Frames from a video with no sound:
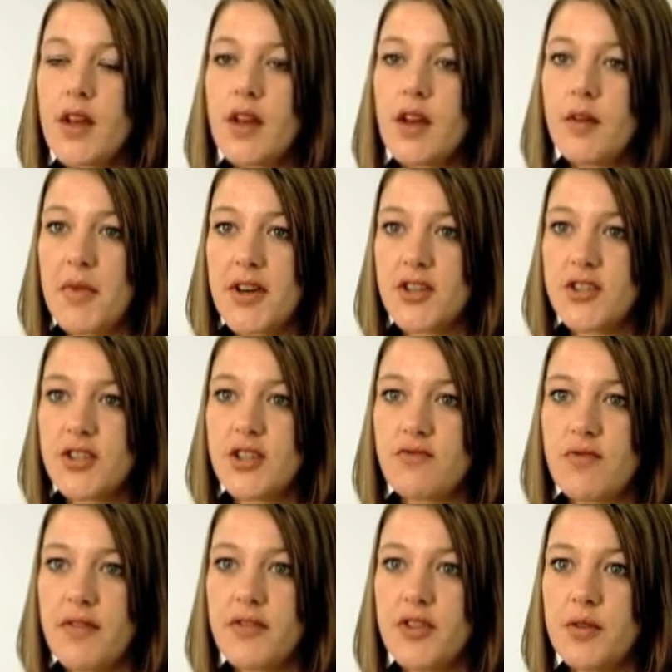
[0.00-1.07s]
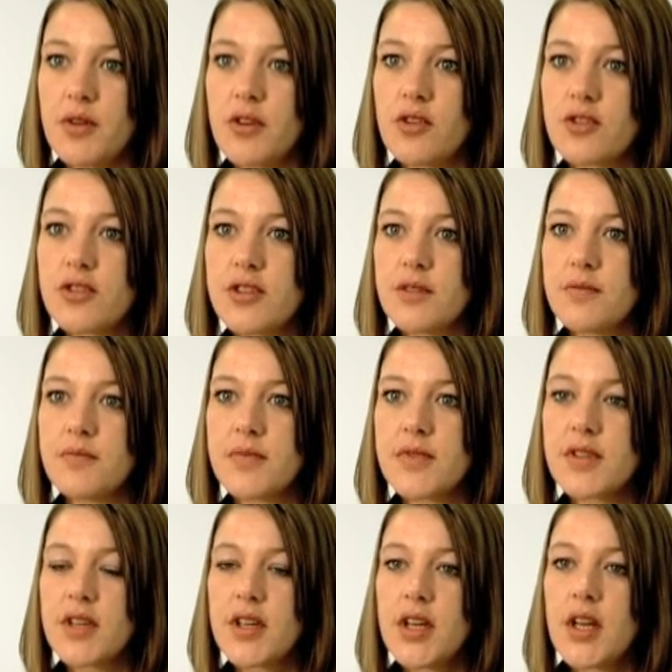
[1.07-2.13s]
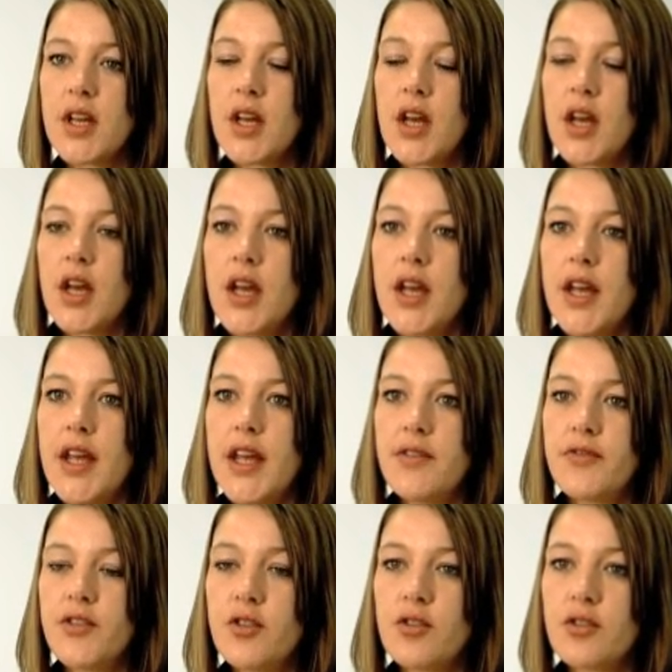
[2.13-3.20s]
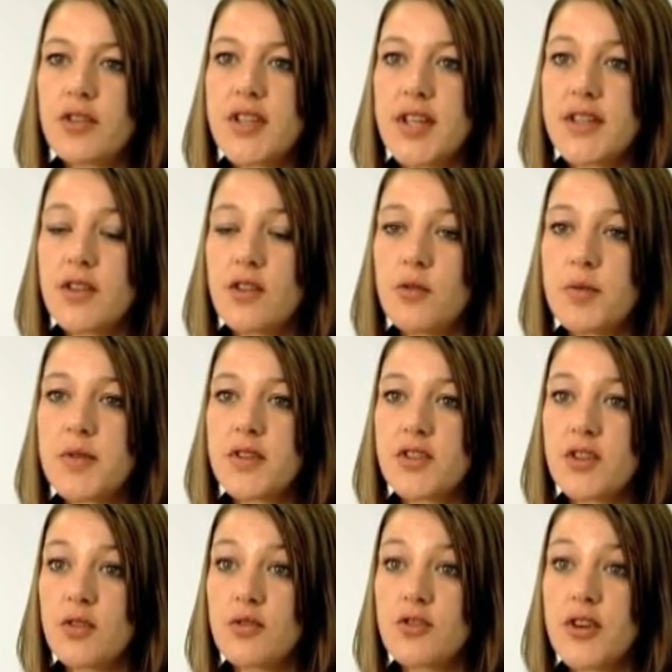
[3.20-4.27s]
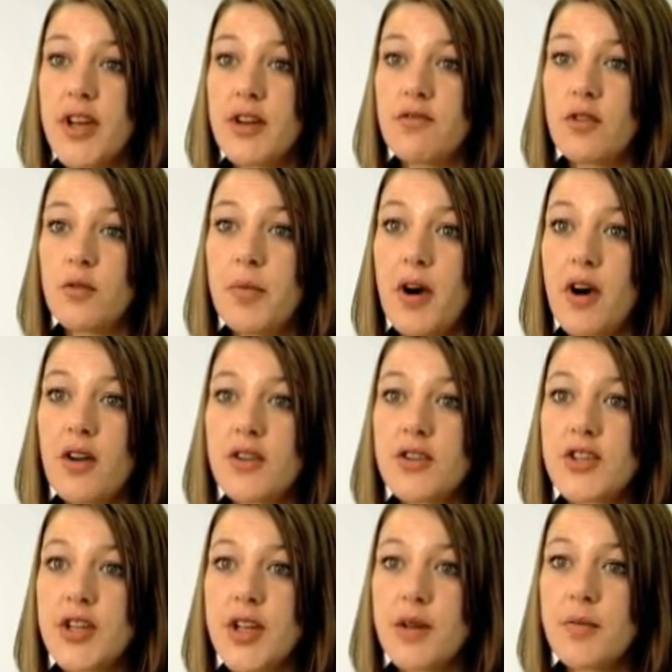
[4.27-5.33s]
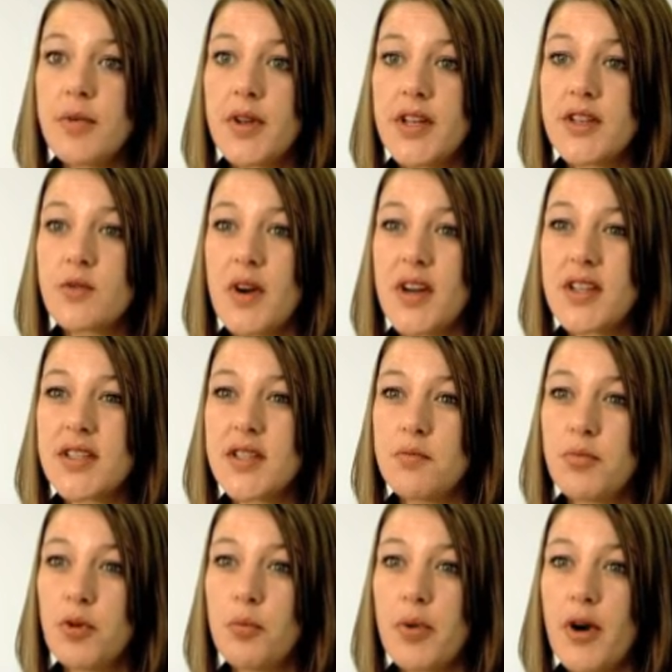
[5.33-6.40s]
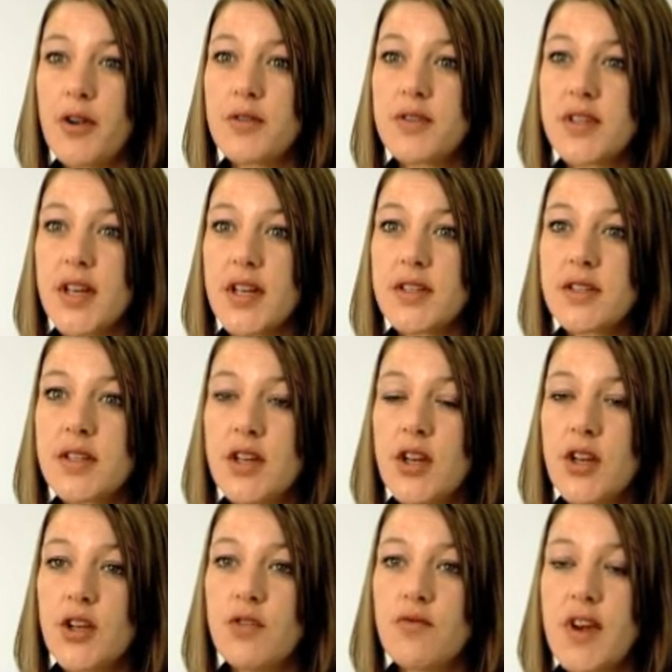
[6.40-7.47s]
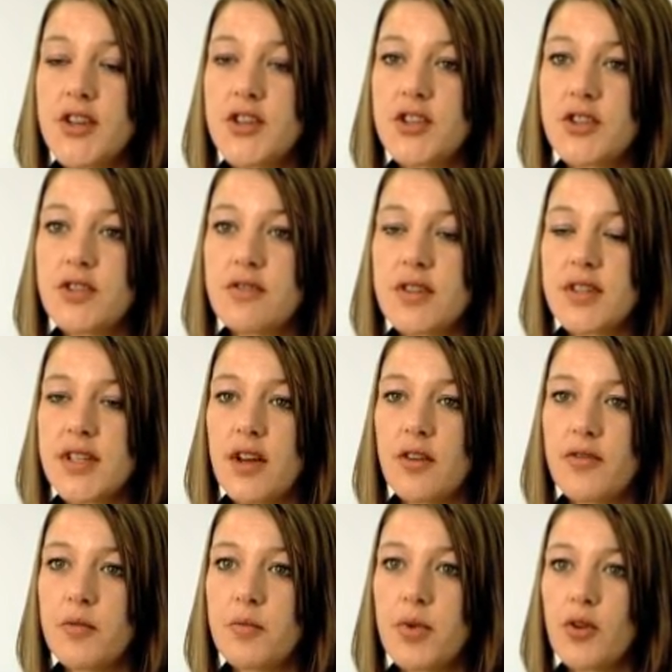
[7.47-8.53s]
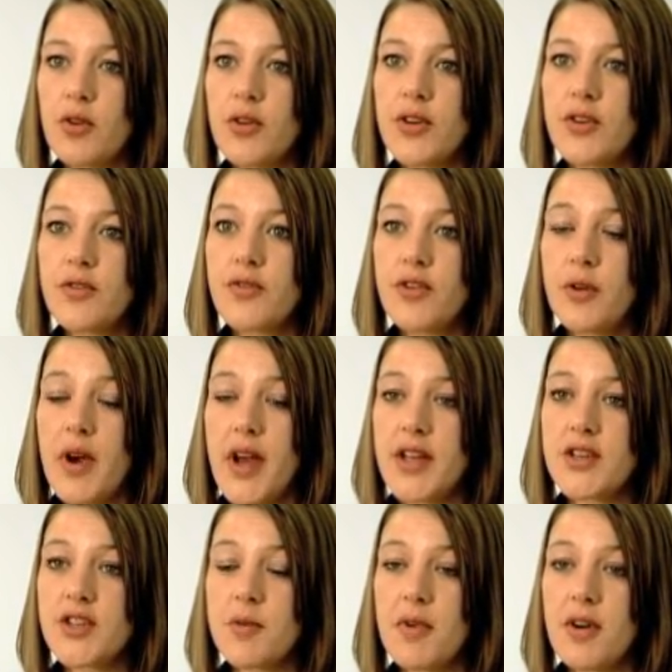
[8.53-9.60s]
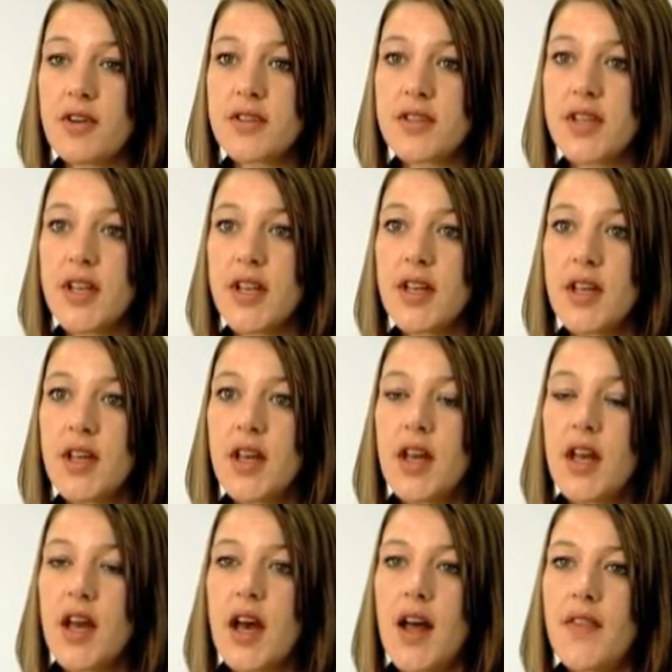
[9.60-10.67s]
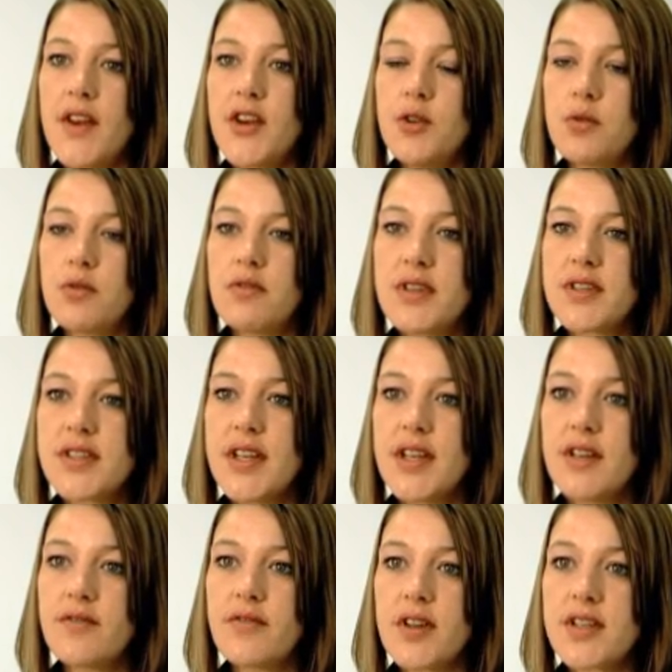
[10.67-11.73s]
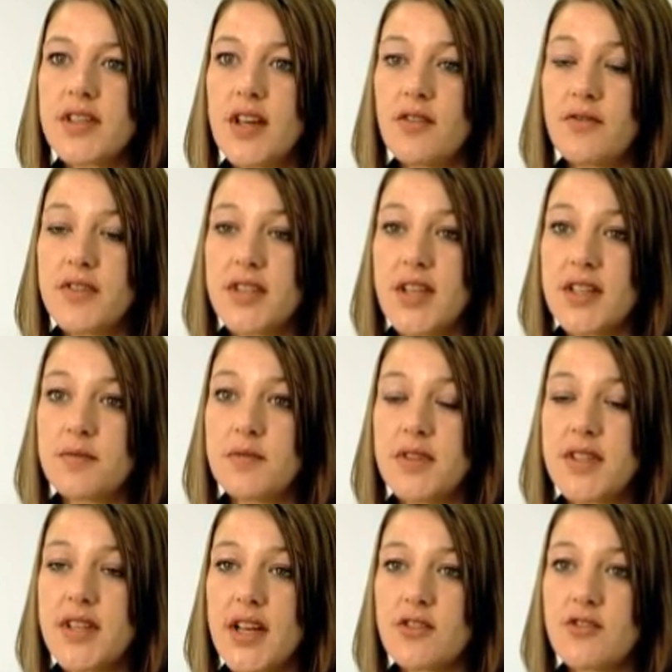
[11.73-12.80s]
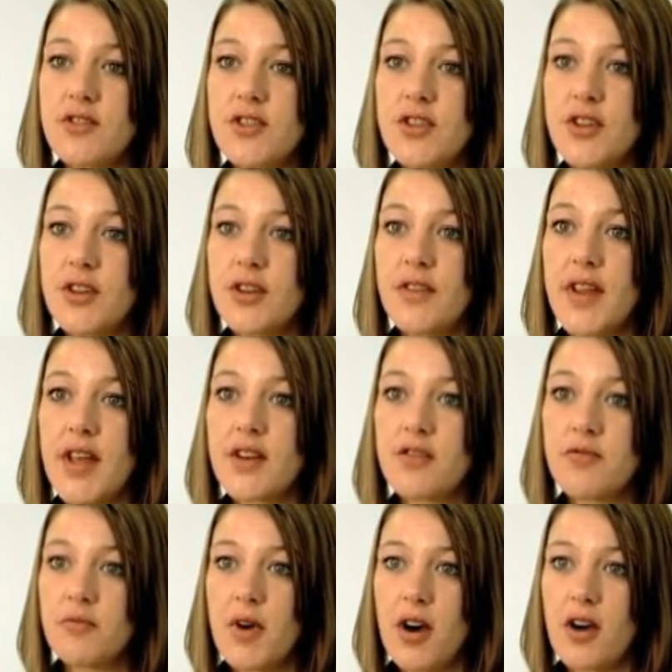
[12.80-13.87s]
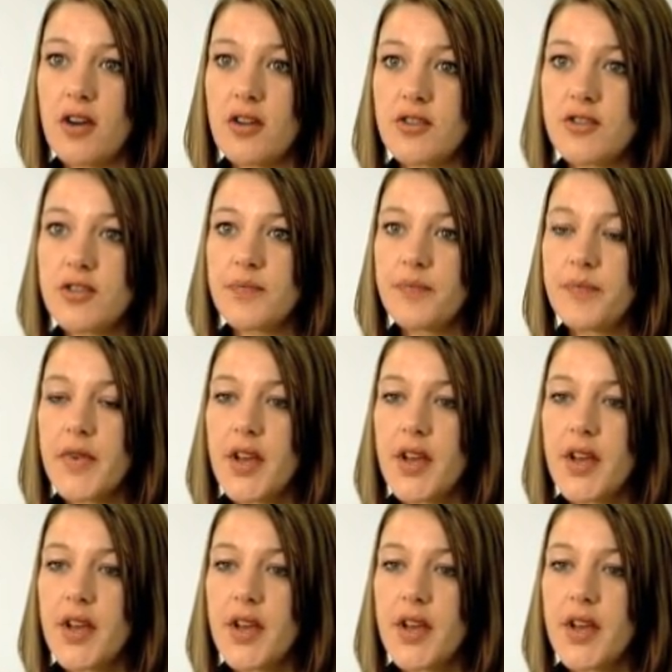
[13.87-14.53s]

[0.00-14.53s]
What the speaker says: Her Majesty's Revenue and Customs. If you're setting up as a sole trader or partnership, it's quite a simple process. You register as self-employed through HMRC, and then you will receive a self-assessment tax return at the end of March.